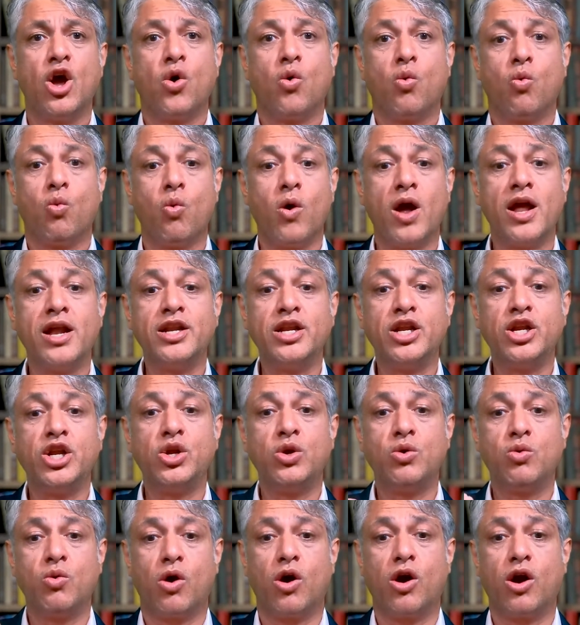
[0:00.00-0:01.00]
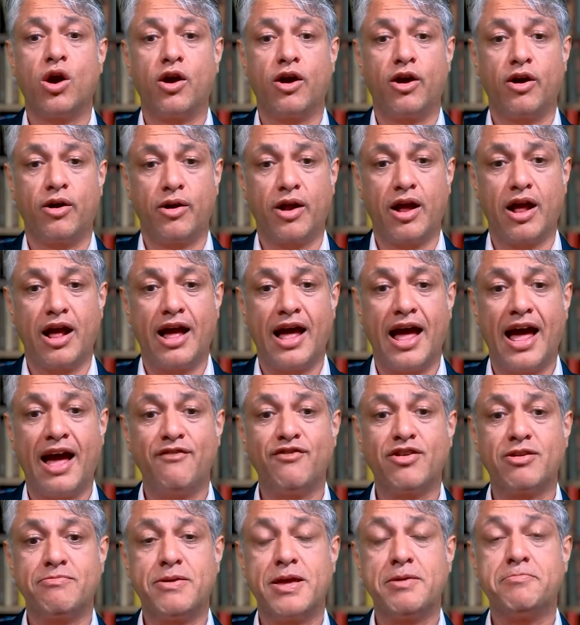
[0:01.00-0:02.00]
when you are
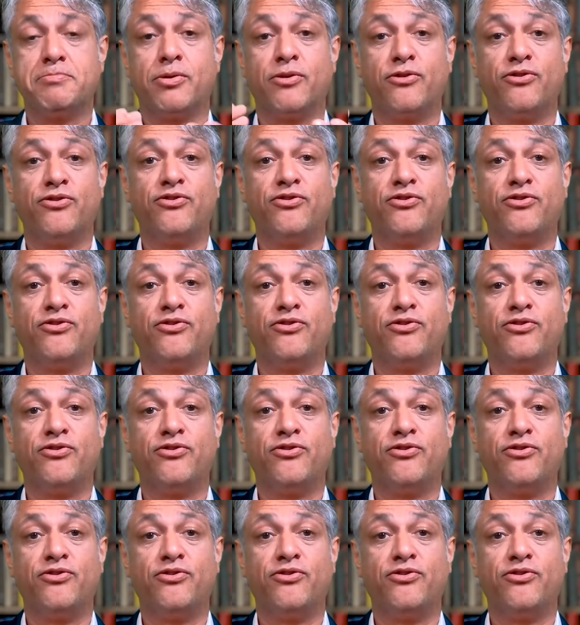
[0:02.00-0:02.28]
having people